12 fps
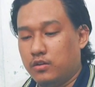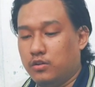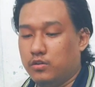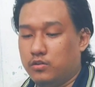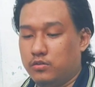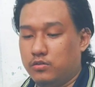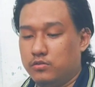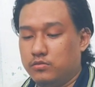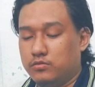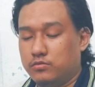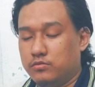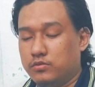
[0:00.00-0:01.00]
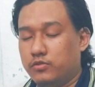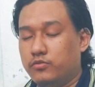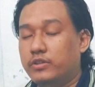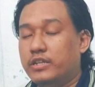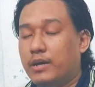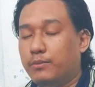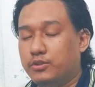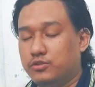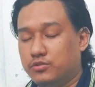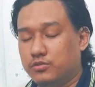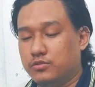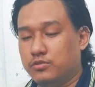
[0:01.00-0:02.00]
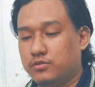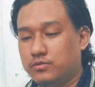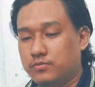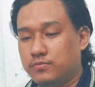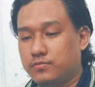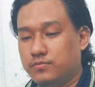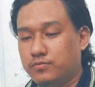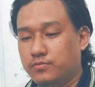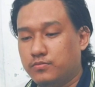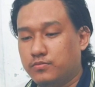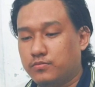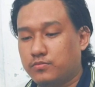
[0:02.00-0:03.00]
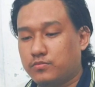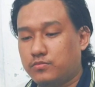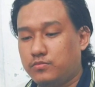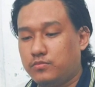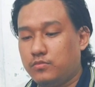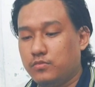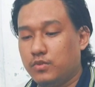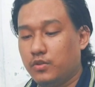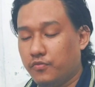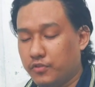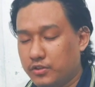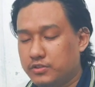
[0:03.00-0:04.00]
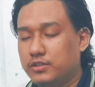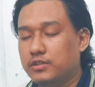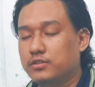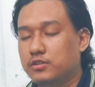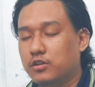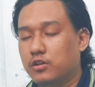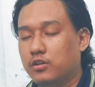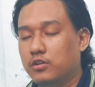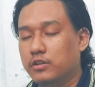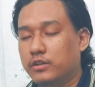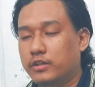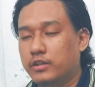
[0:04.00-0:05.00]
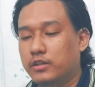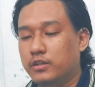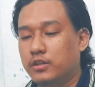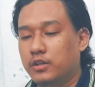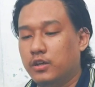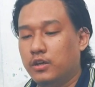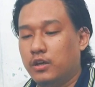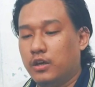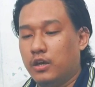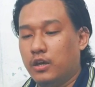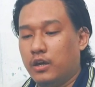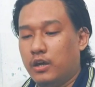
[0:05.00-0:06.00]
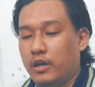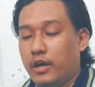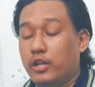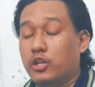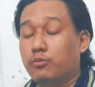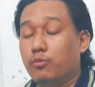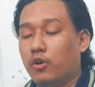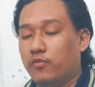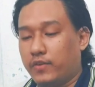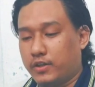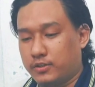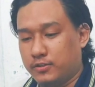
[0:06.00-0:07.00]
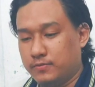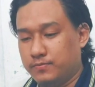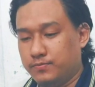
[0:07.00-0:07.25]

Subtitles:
or the three dimensions. And the first is called the endomorphic,